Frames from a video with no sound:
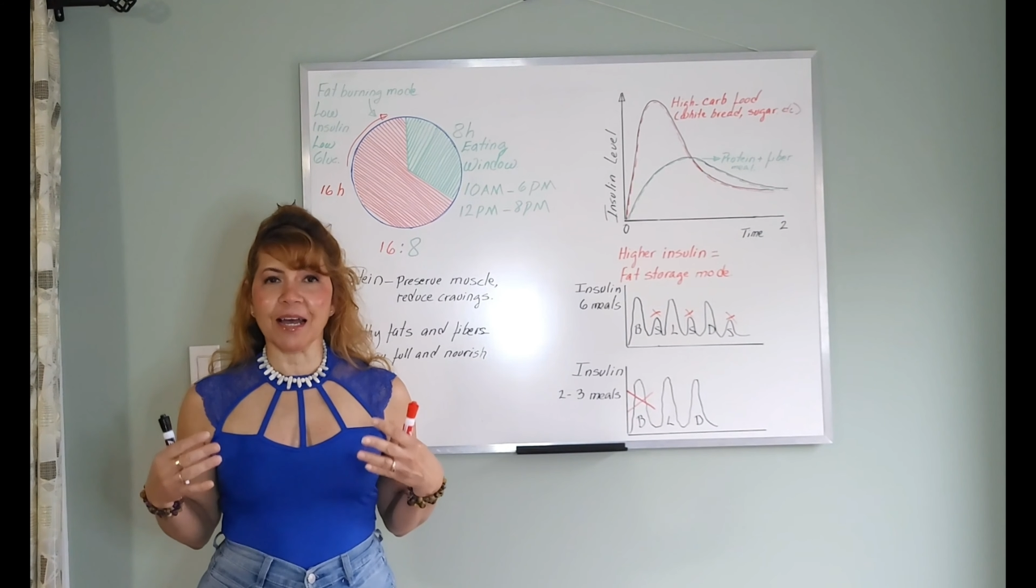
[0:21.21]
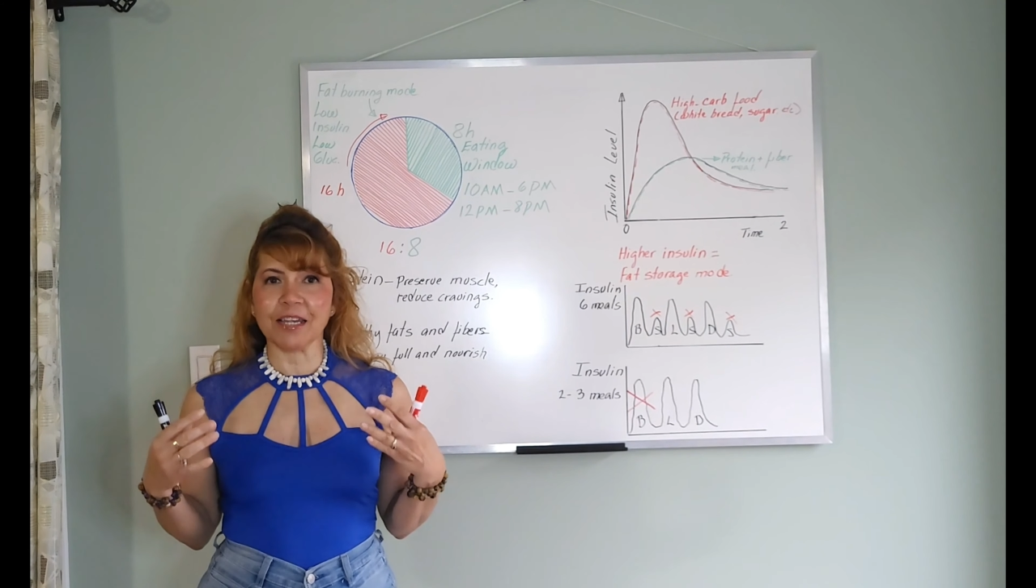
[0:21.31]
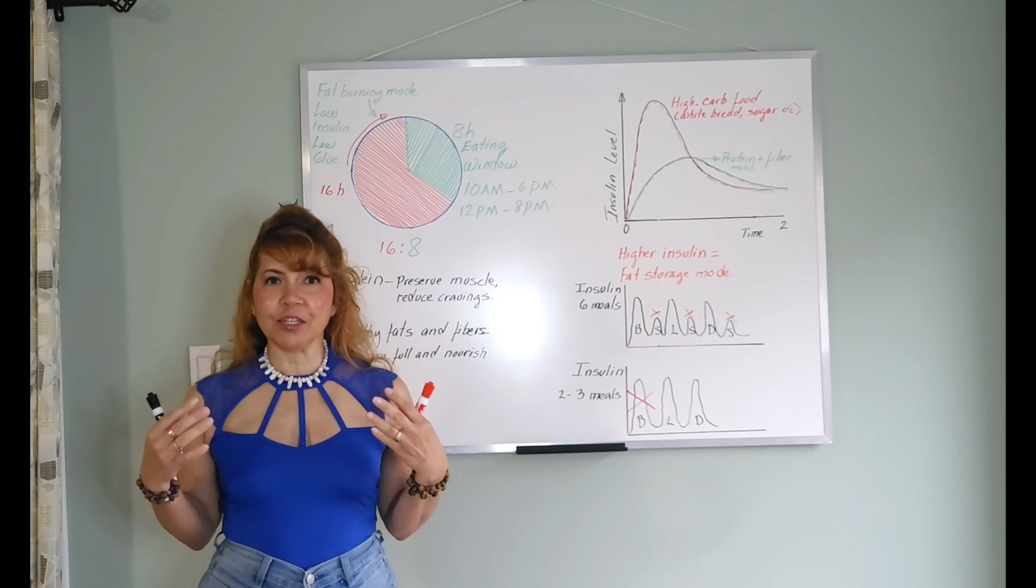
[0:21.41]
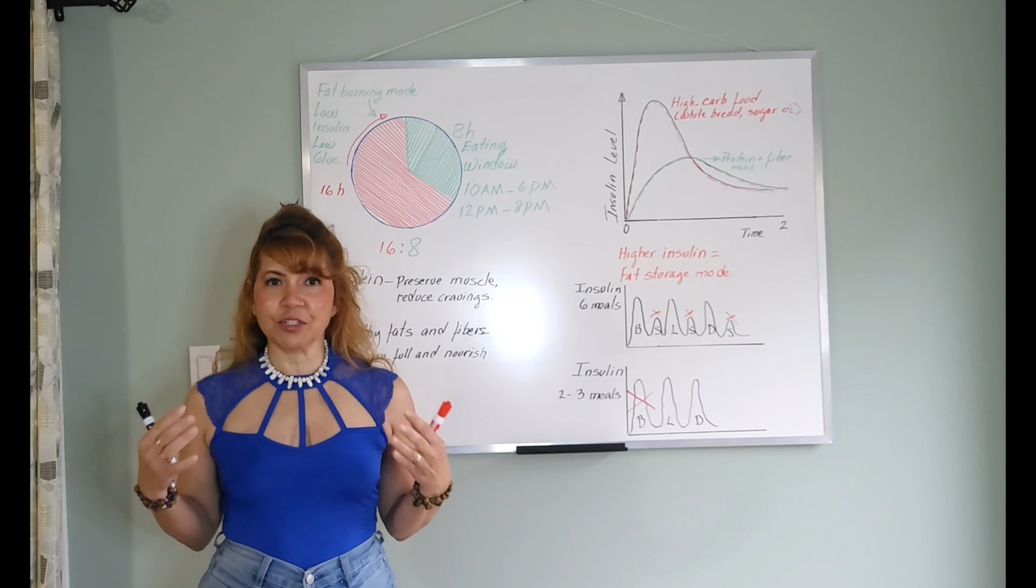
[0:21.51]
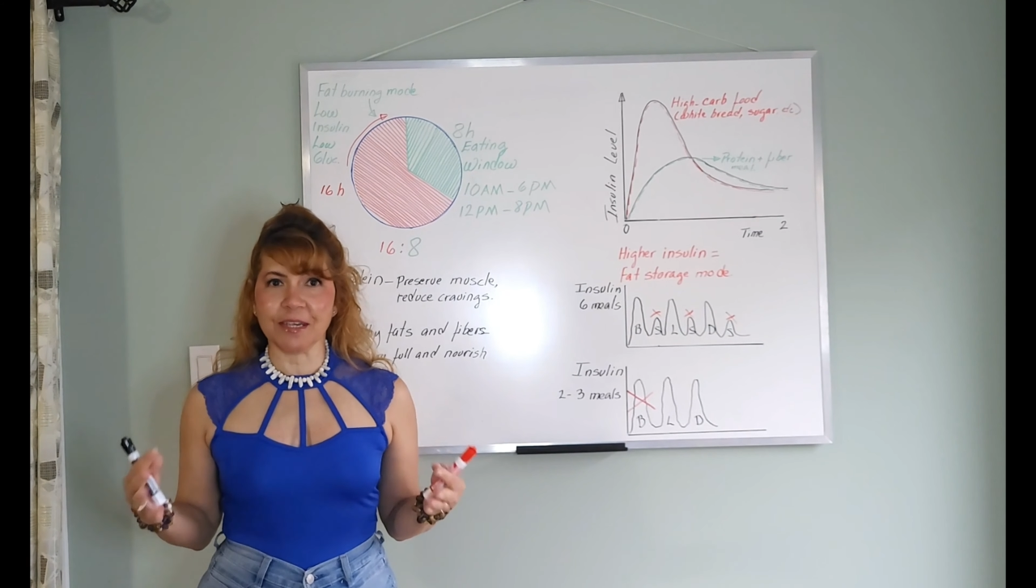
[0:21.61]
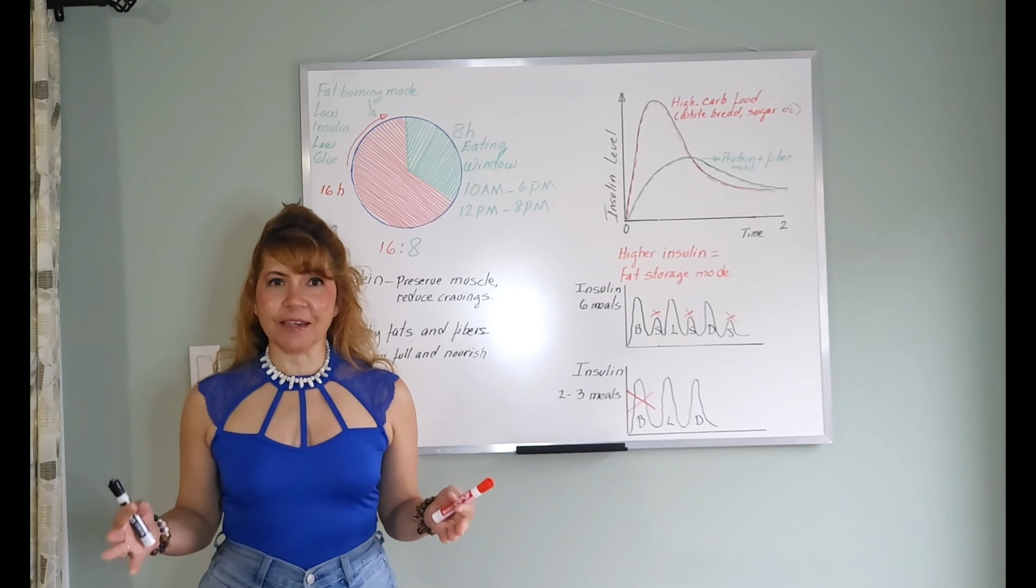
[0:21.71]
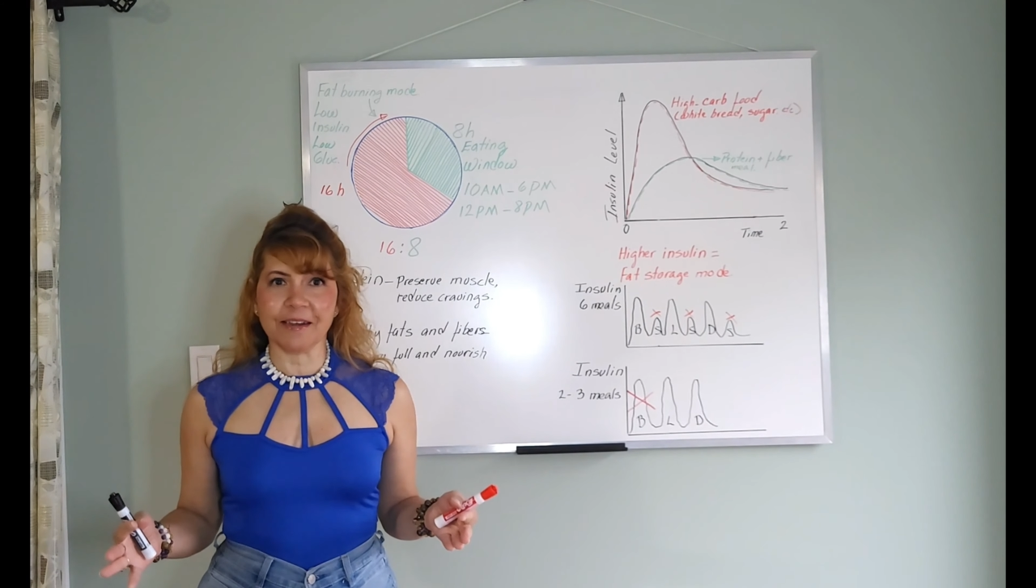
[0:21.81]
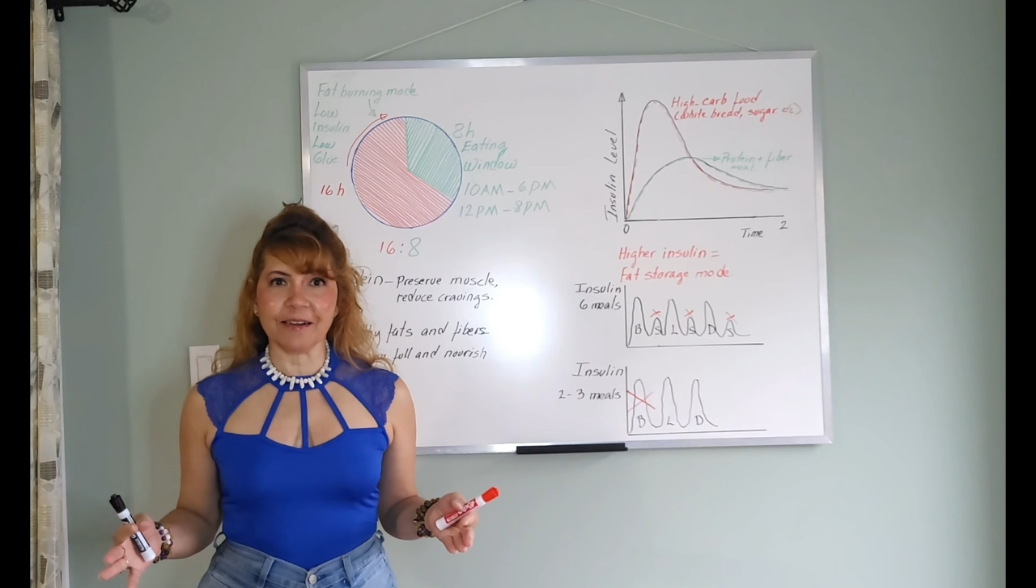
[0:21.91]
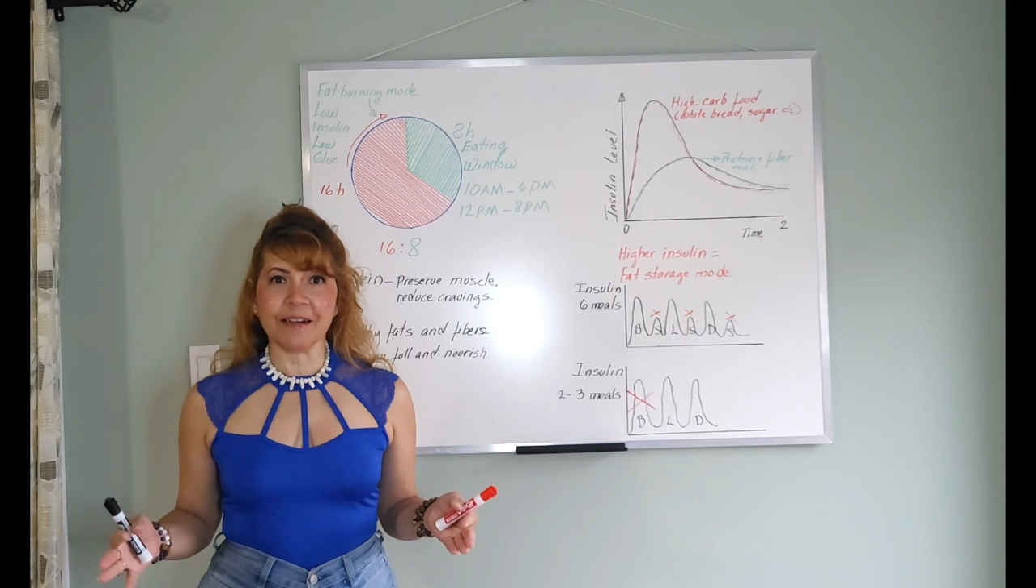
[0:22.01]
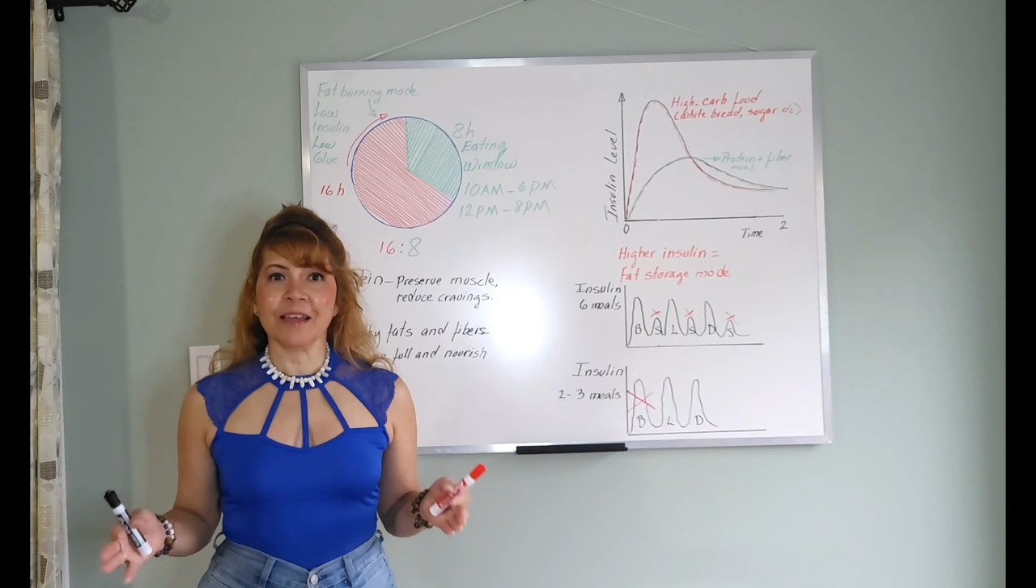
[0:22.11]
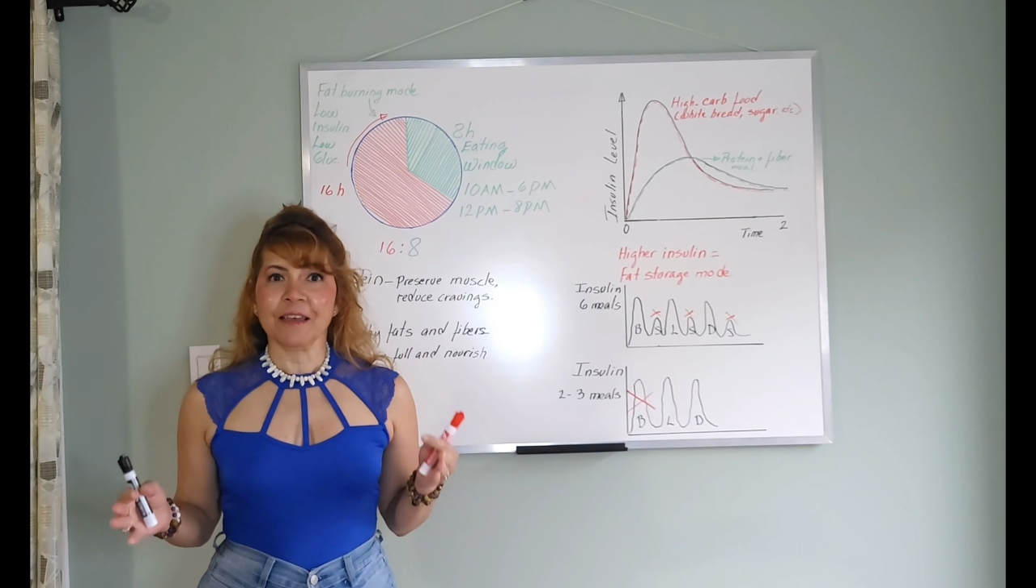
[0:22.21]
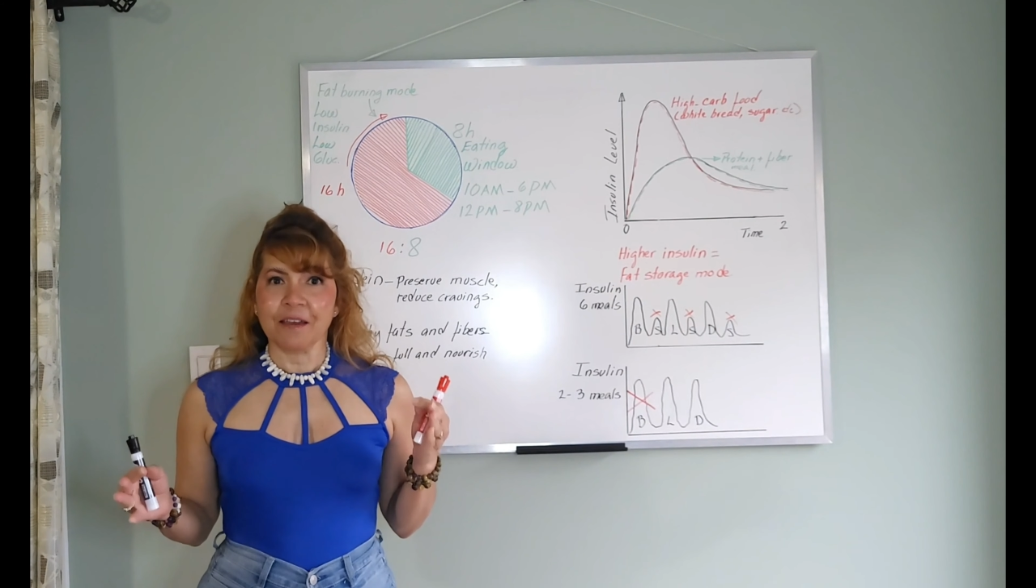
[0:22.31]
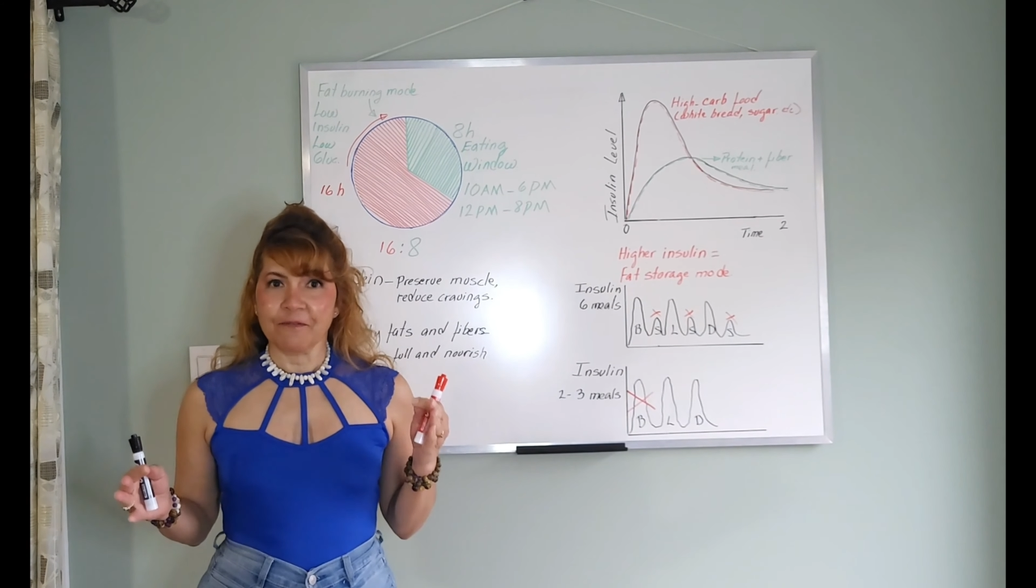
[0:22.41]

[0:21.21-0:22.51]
I share